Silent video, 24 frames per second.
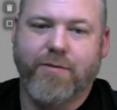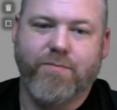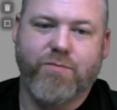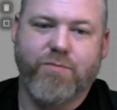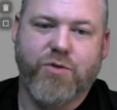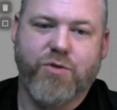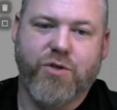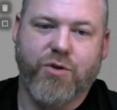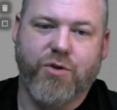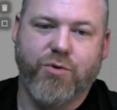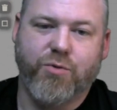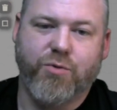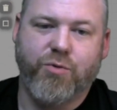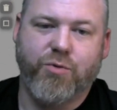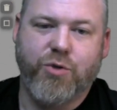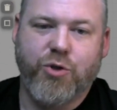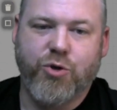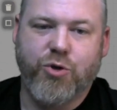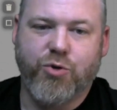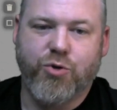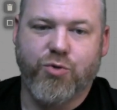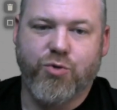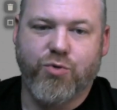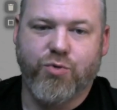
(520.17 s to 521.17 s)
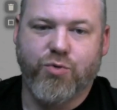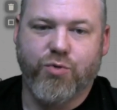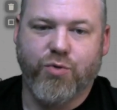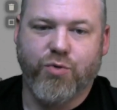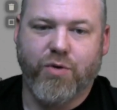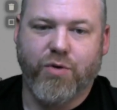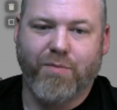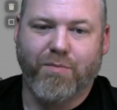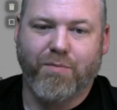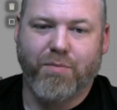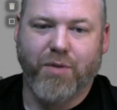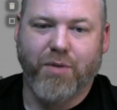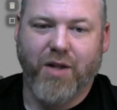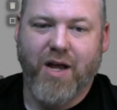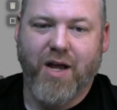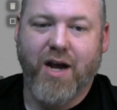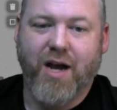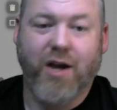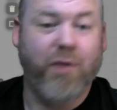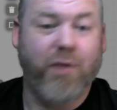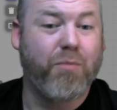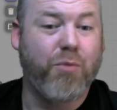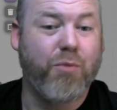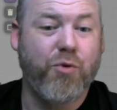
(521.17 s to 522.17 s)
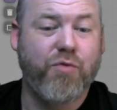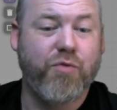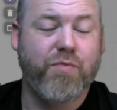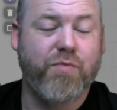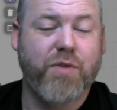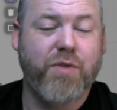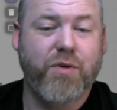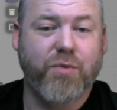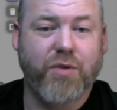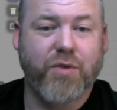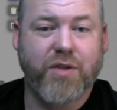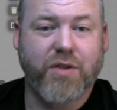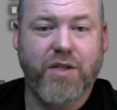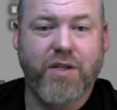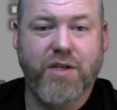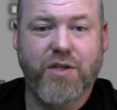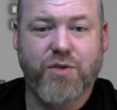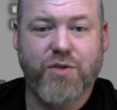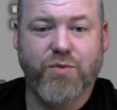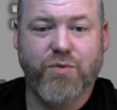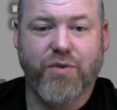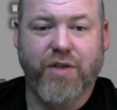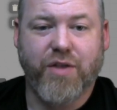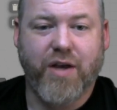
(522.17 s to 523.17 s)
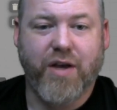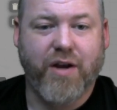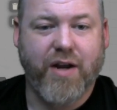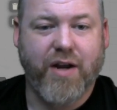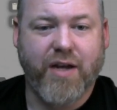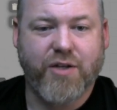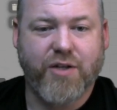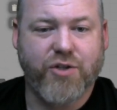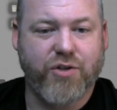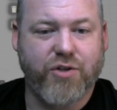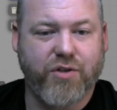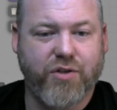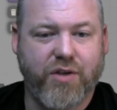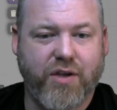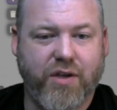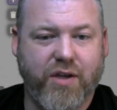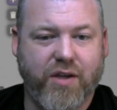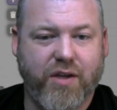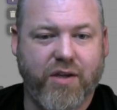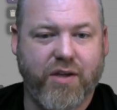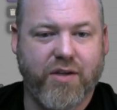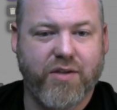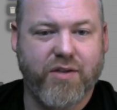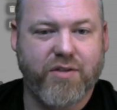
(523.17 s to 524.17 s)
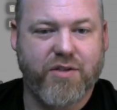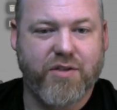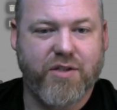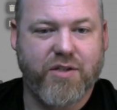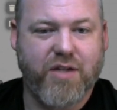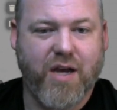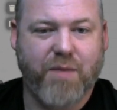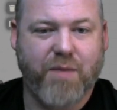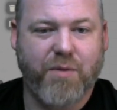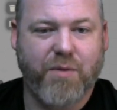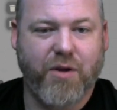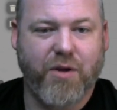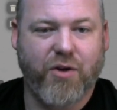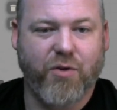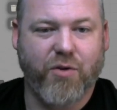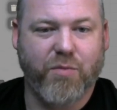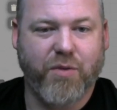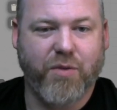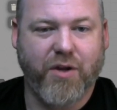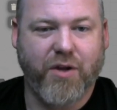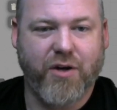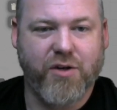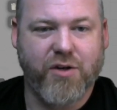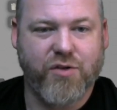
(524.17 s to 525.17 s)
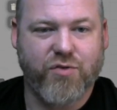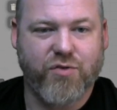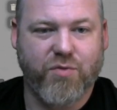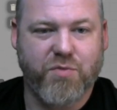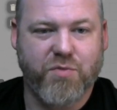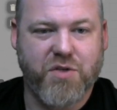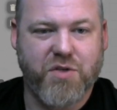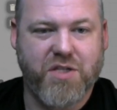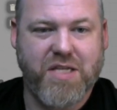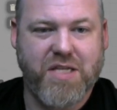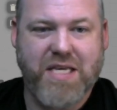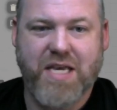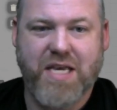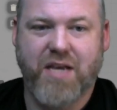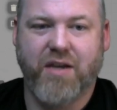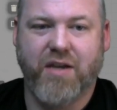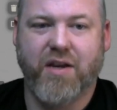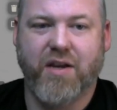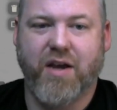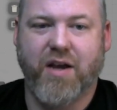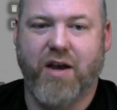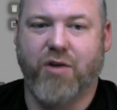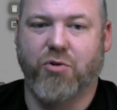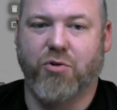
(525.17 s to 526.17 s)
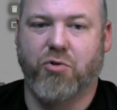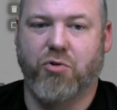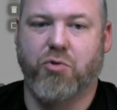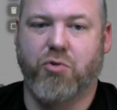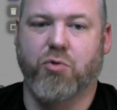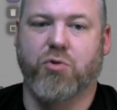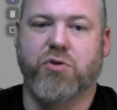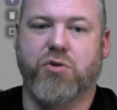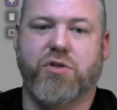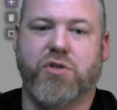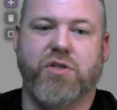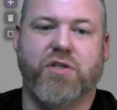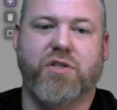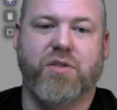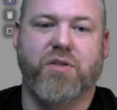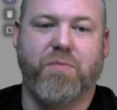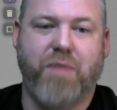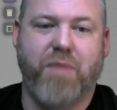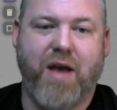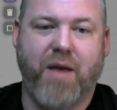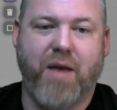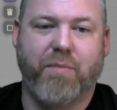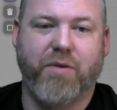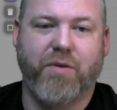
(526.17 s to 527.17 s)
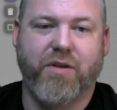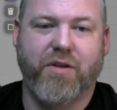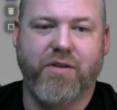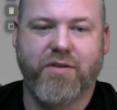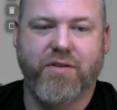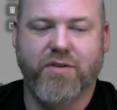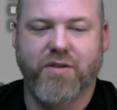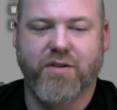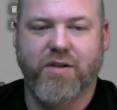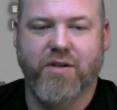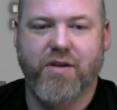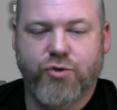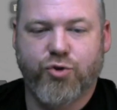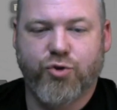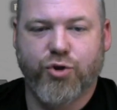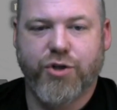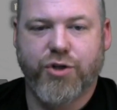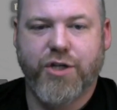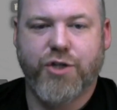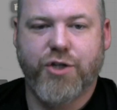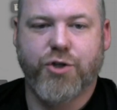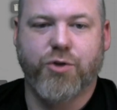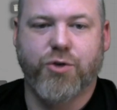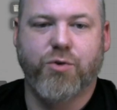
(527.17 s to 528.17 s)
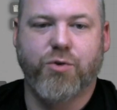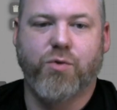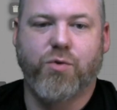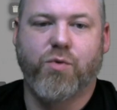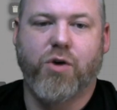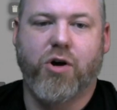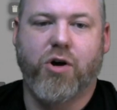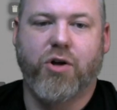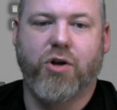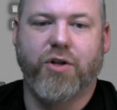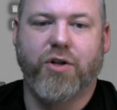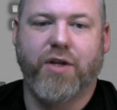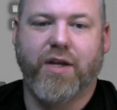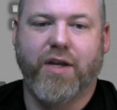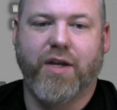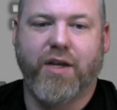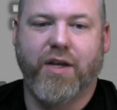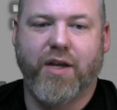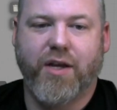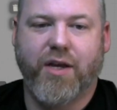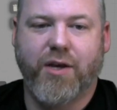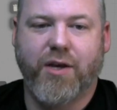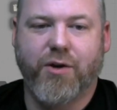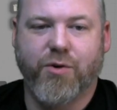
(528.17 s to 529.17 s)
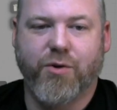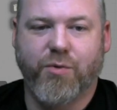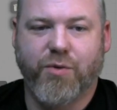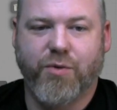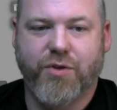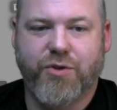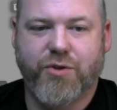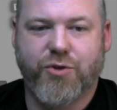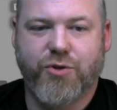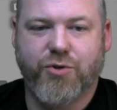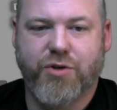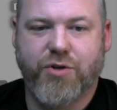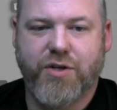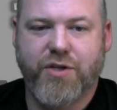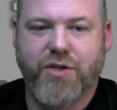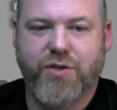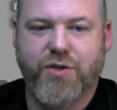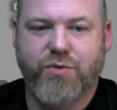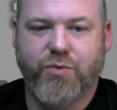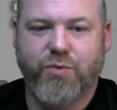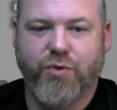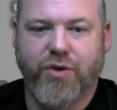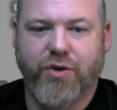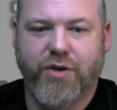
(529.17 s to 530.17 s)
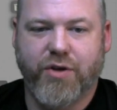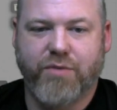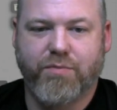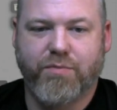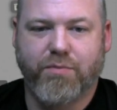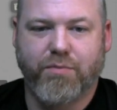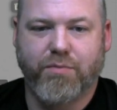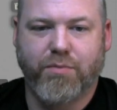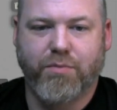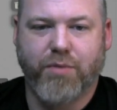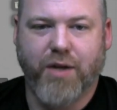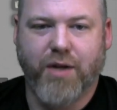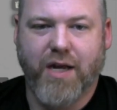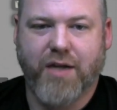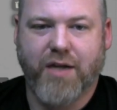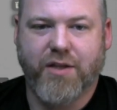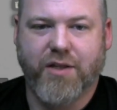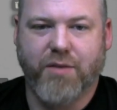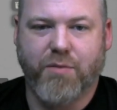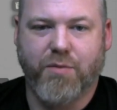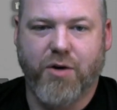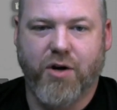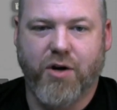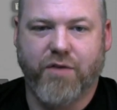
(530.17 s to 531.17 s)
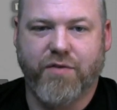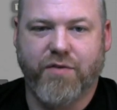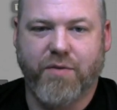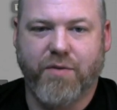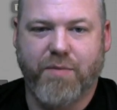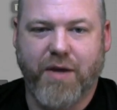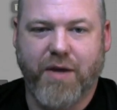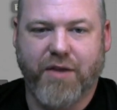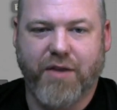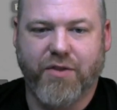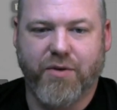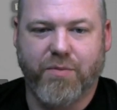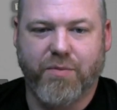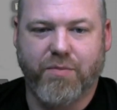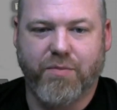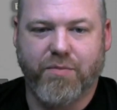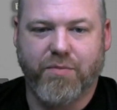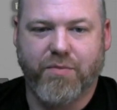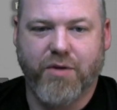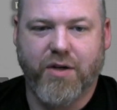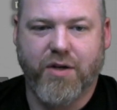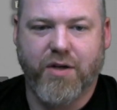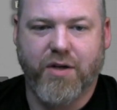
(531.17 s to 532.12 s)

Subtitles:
so you block movement with these without actually stopping your players from seeing how gorgeous the map is. Traditional walling here with trees would block them off and make them